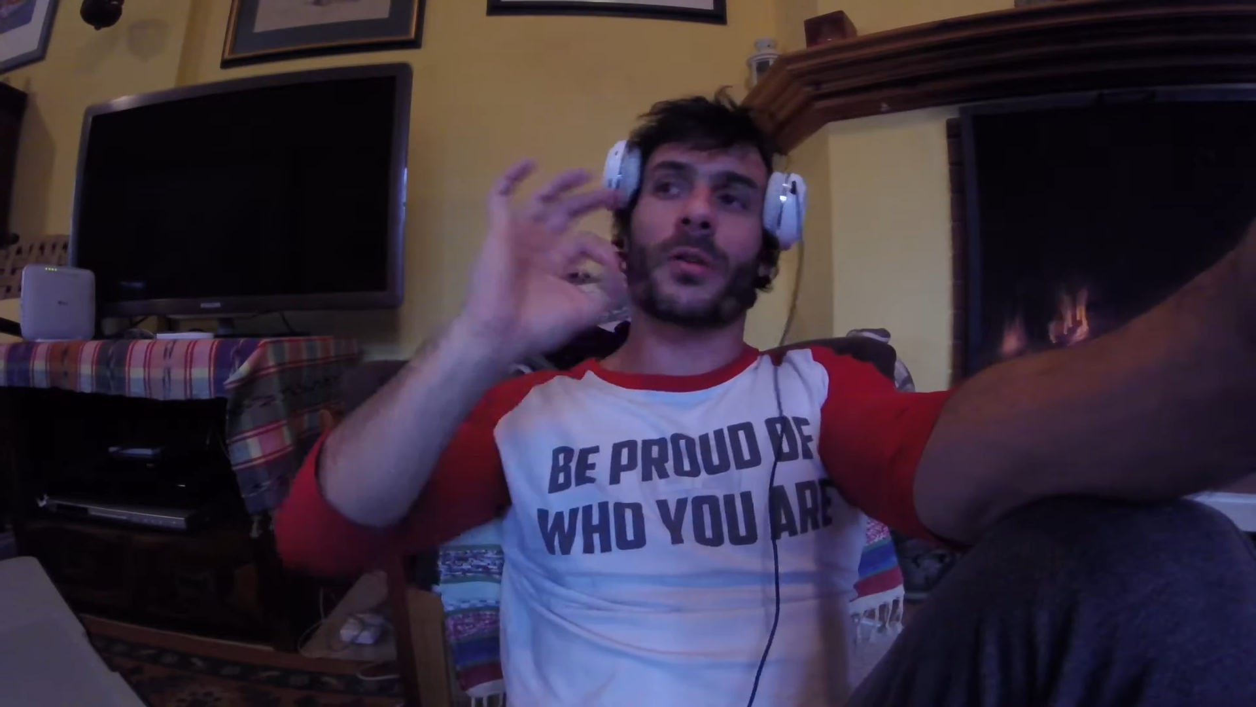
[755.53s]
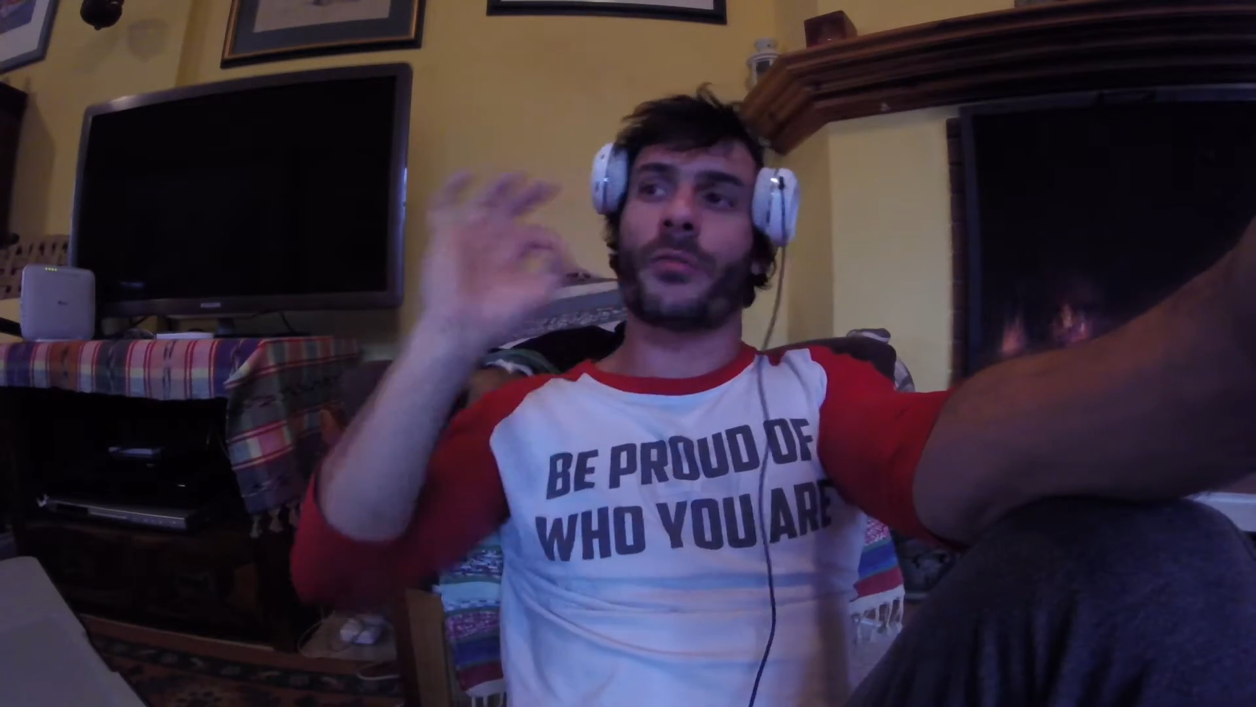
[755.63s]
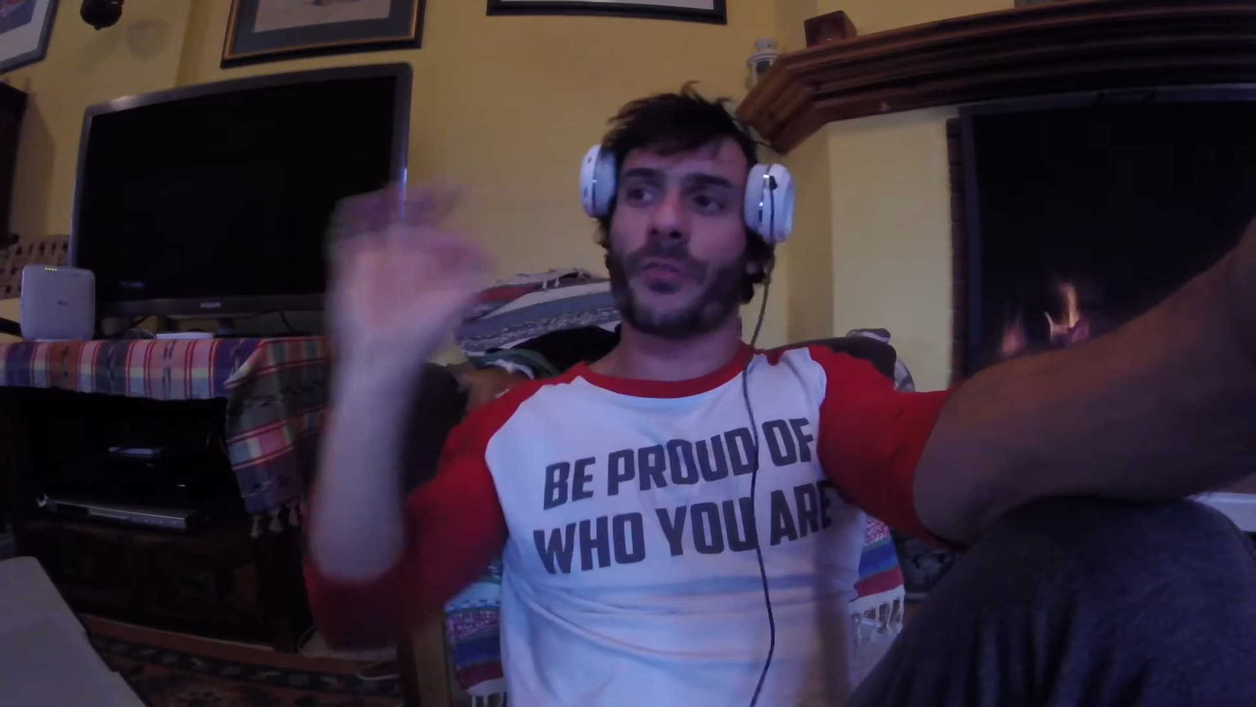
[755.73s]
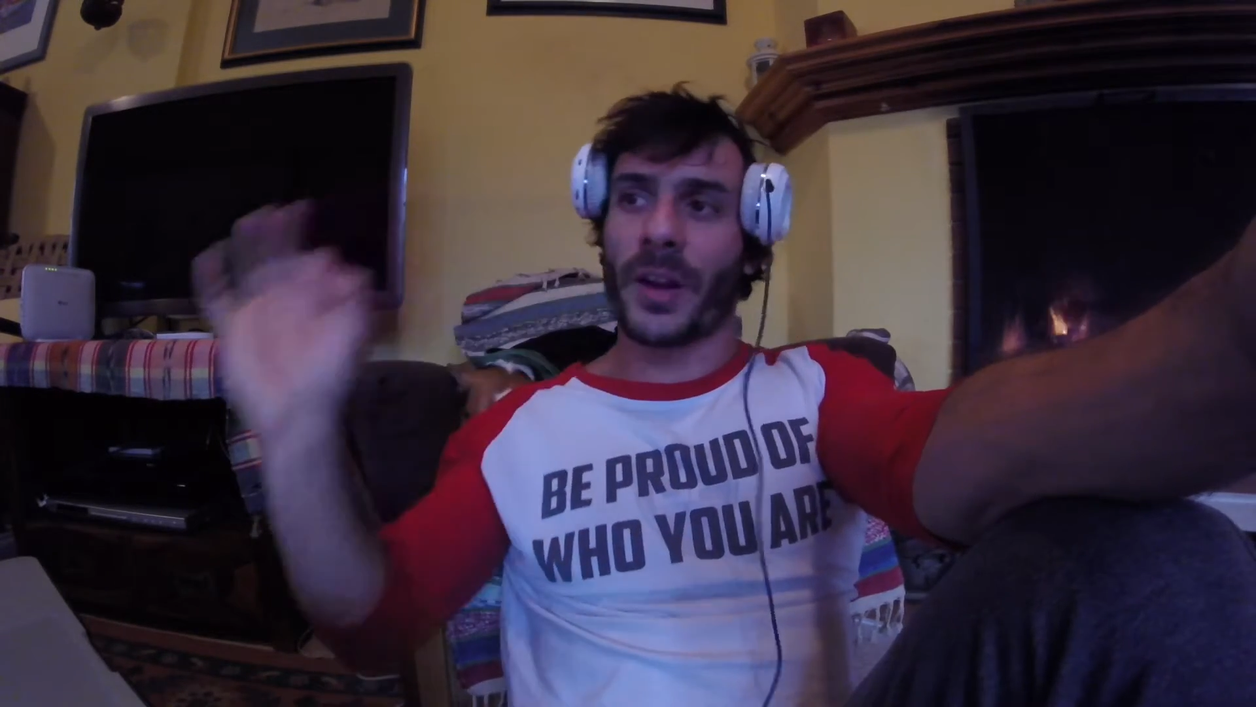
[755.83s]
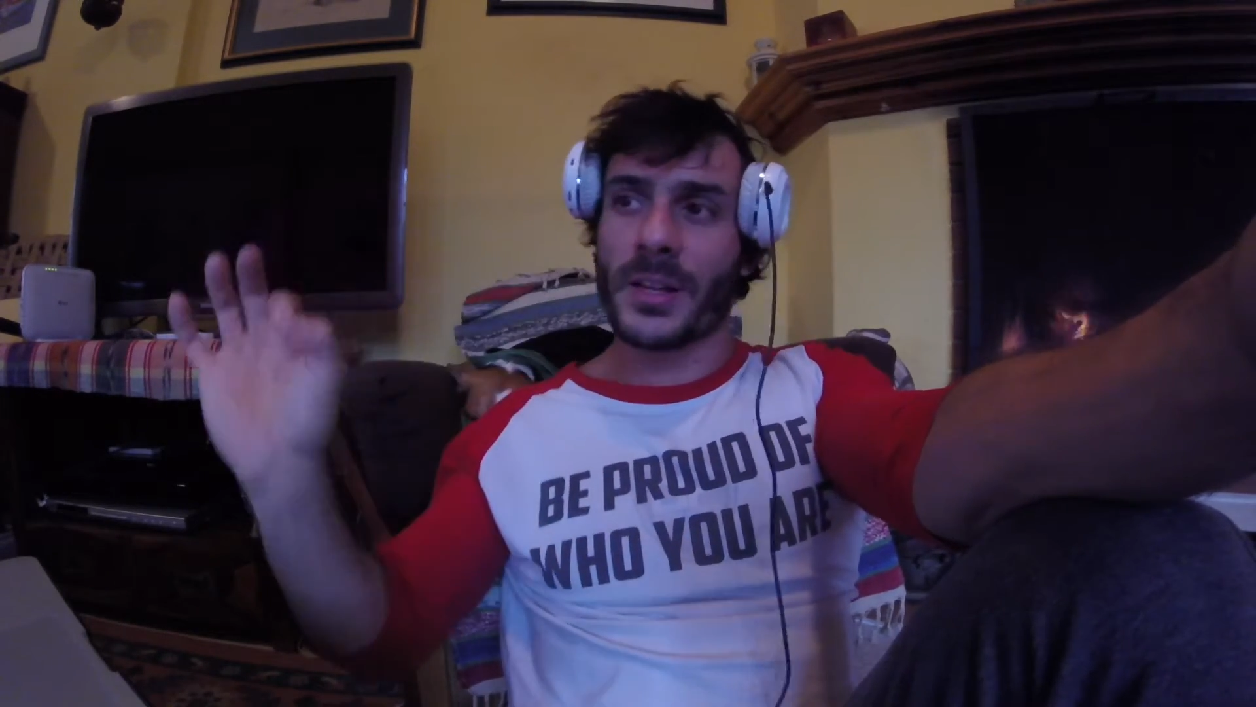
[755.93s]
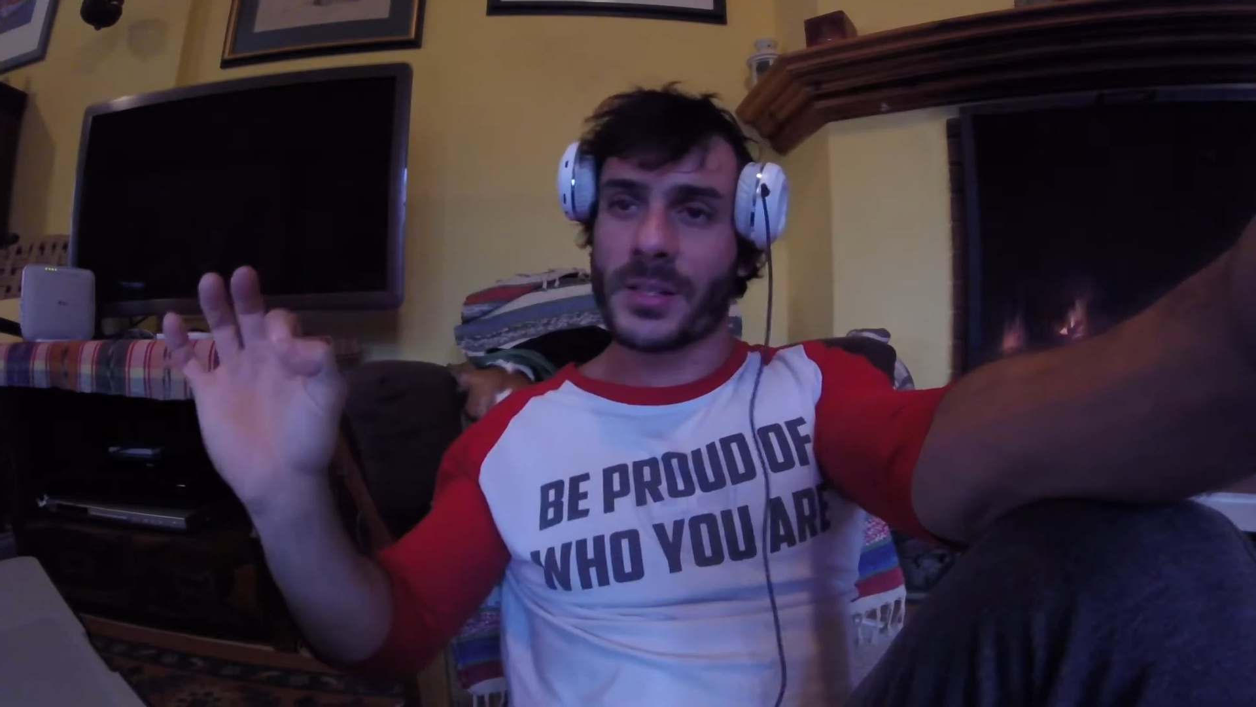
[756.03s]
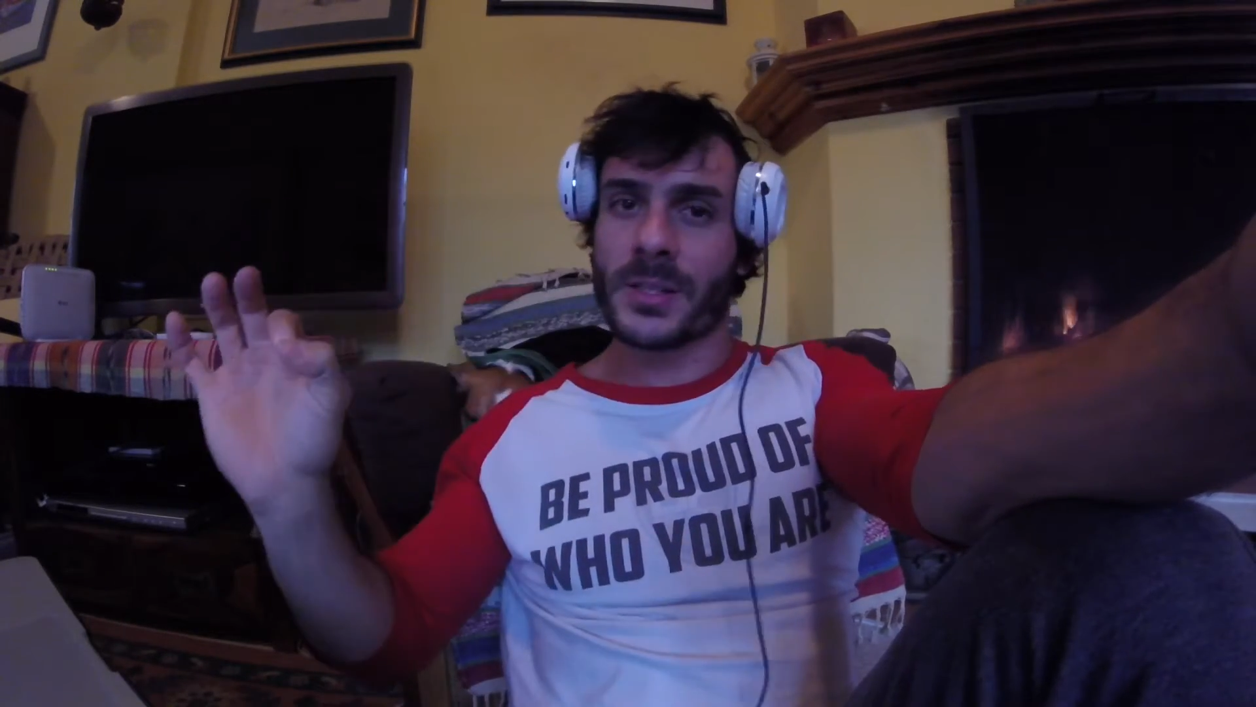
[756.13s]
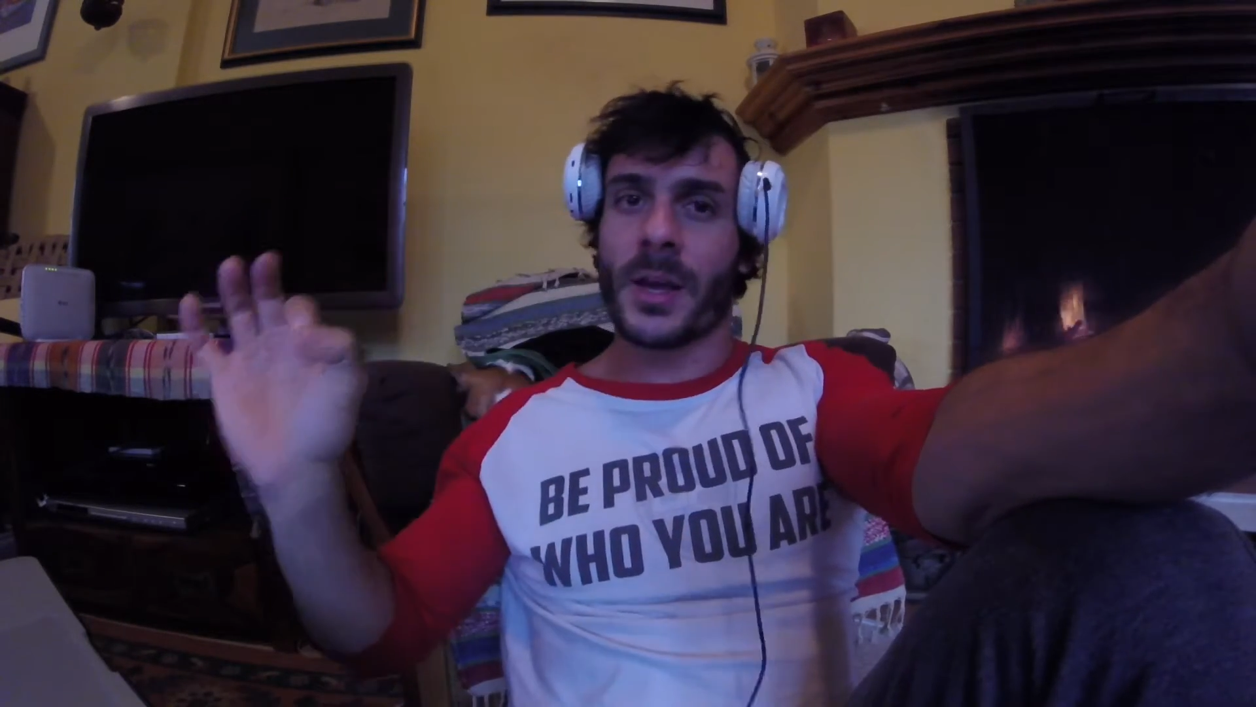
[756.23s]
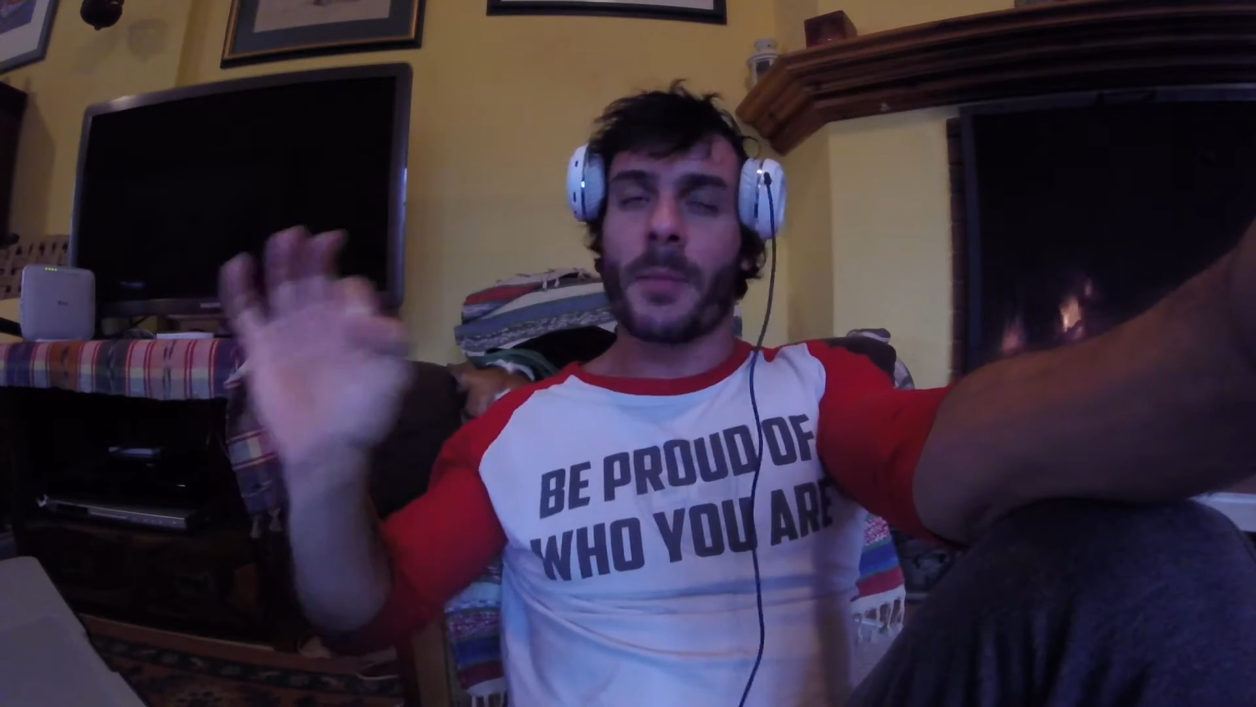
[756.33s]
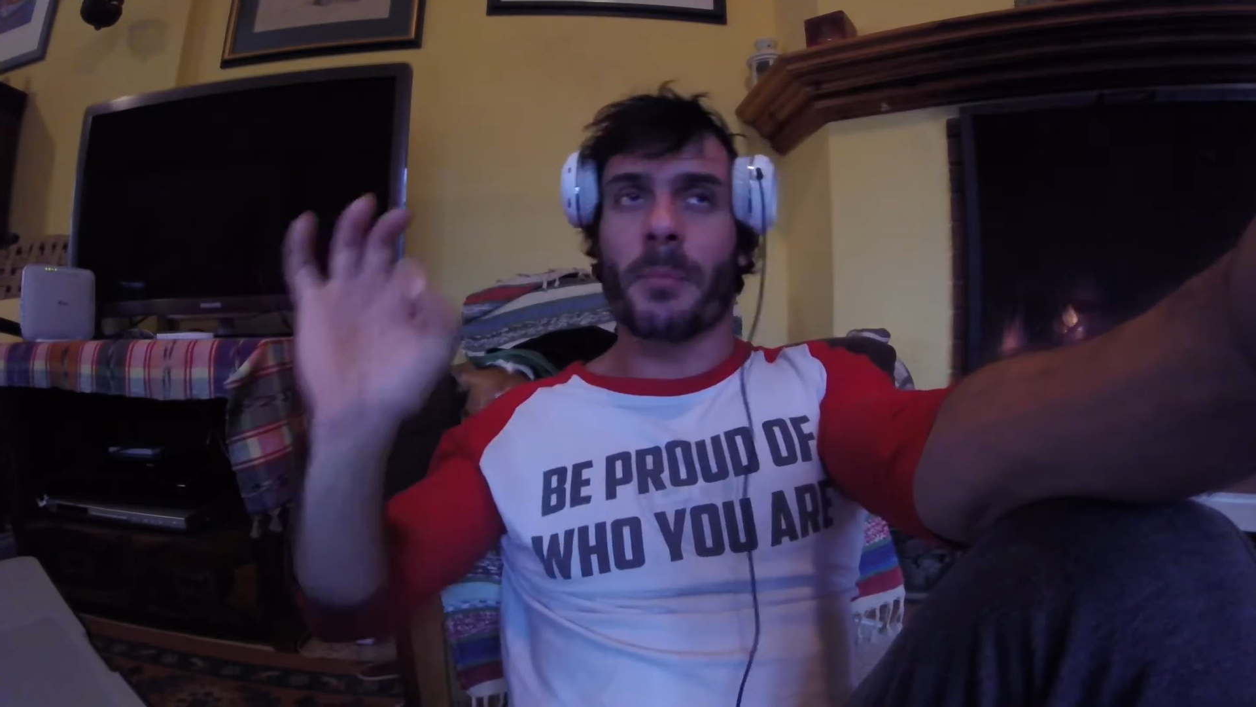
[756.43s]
friends